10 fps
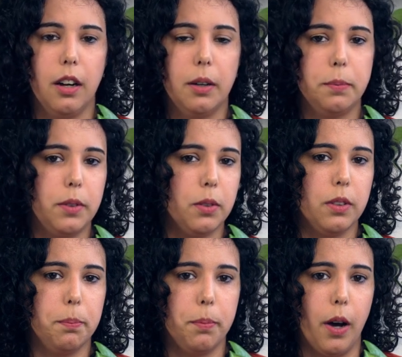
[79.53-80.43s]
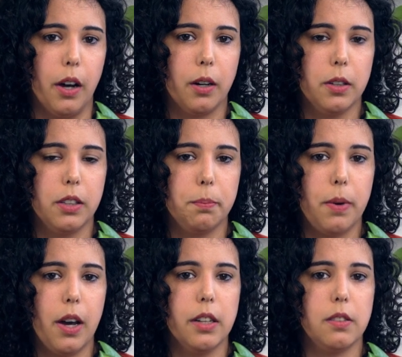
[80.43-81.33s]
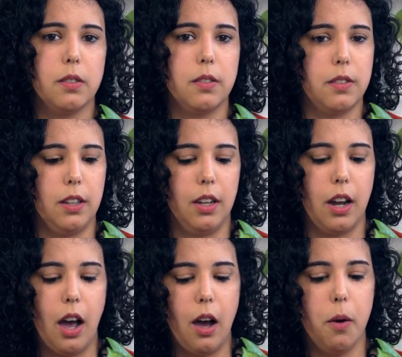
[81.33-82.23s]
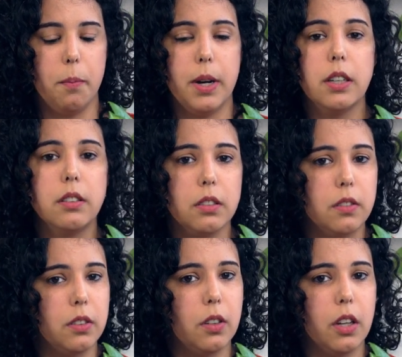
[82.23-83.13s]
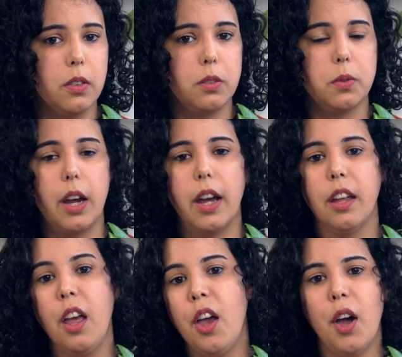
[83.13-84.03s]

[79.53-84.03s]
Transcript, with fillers: up to the bottom of the pot to see how much of the soil is dry.